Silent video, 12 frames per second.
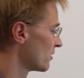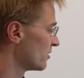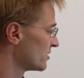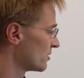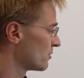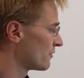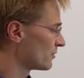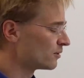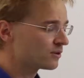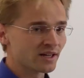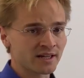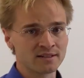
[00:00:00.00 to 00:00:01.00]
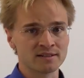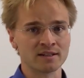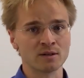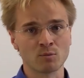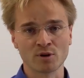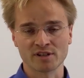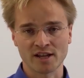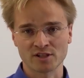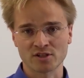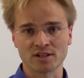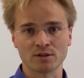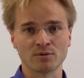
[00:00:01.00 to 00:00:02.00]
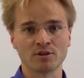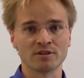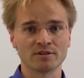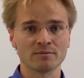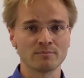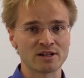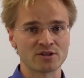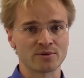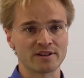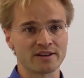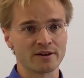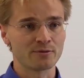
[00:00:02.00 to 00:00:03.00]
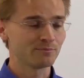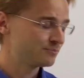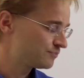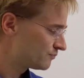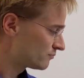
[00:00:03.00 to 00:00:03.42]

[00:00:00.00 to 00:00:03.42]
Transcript: can also have a look at uh, what actually we're measuring here.